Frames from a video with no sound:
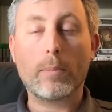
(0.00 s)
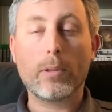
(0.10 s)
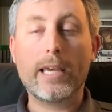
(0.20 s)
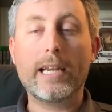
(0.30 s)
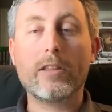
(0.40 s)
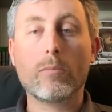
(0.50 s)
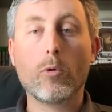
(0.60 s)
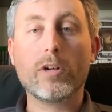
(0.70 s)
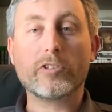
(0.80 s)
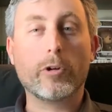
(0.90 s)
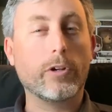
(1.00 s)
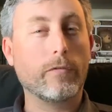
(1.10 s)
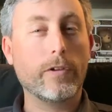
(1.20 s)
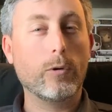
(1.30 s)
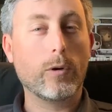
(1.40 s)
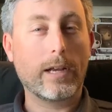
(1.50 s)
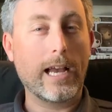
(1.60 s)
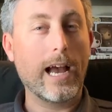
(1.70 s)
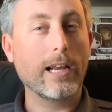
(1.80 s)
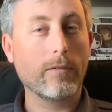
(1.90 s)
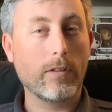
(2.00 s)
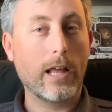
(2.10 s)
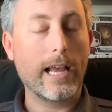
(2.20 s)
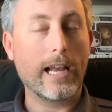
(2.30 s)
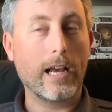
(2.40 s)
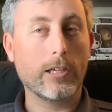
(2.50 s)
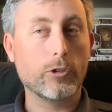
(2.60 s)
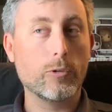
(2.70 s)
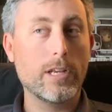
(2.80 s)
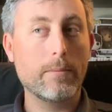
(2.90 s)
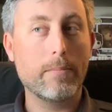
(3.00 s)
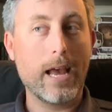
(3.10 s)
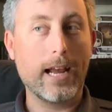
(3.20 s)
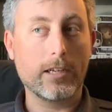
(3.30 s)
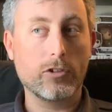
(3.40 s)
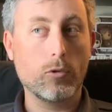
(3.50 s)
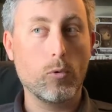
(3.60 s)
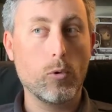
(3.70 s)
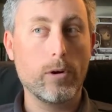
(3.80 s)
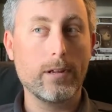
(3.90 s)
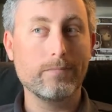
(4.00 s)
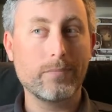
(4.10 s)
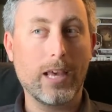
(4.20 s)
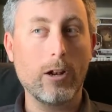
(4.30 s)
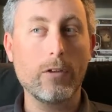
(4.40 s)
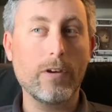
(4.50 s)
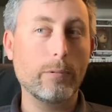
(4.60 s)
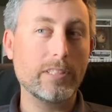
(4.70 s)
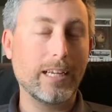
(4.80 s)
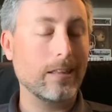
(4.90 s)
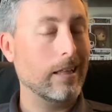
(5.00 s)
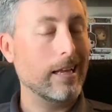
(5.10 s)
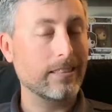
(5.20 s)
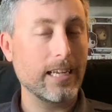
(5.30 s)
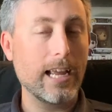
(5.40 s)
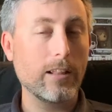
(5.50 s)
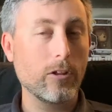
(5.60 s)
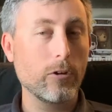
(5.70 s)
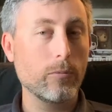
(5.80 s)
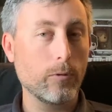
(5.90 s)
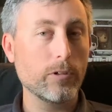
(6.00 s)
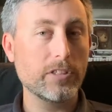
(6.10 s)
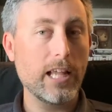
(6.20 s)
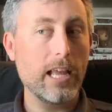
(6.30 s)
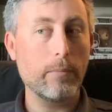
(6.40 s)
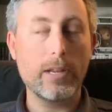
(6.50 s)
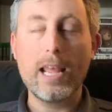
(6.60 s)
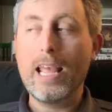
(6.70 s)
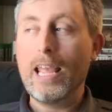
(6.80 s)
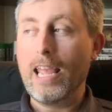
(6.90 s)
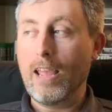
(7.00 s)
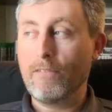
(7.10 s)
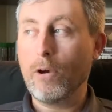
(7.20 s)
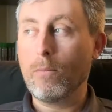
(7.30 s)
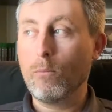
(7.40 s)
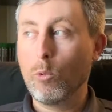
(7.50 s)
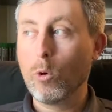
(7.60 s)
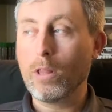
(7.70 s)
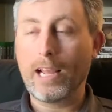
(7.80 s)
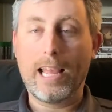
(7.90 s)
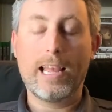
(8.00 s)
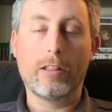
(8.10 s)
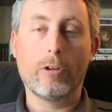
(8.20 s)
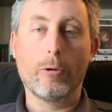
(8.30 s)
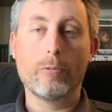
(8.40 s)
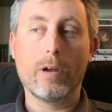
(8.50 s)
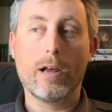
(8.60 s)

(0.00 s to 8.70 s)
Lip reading: played it, the more it started to feel kind of like a trend back toward, I don't know if I would say classic Halo per se, but it felt more like Halo,